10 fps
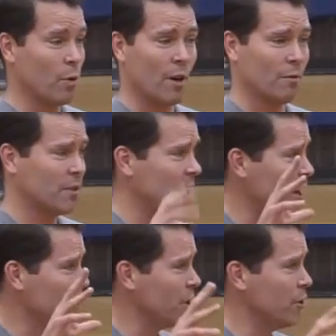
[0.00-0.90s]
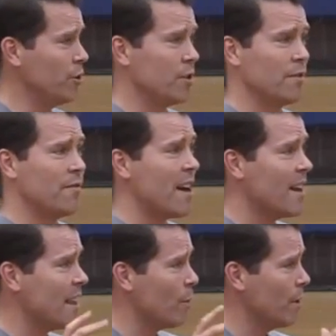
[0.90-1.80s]
our setter was just used to
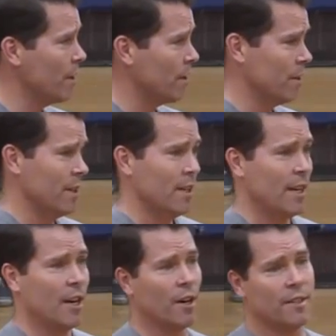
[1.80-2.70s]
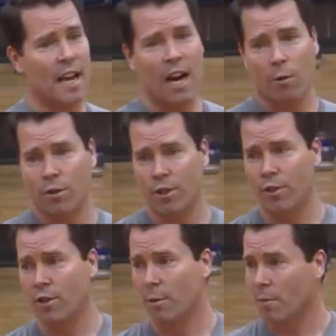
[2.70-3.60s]
finding that window, and our attacker was
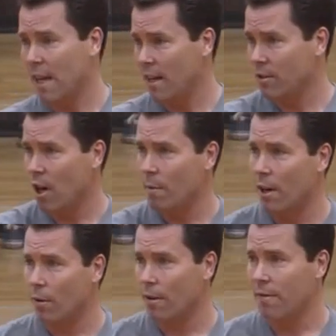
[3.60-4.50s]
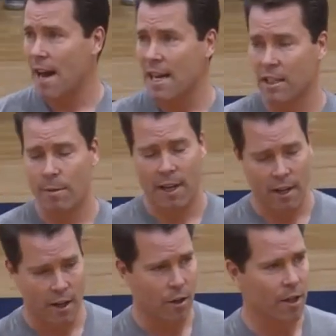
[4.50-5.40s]
just used to getting his arm on it really fast and
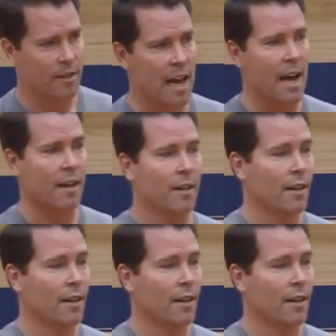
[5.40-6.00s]
making it a good attack.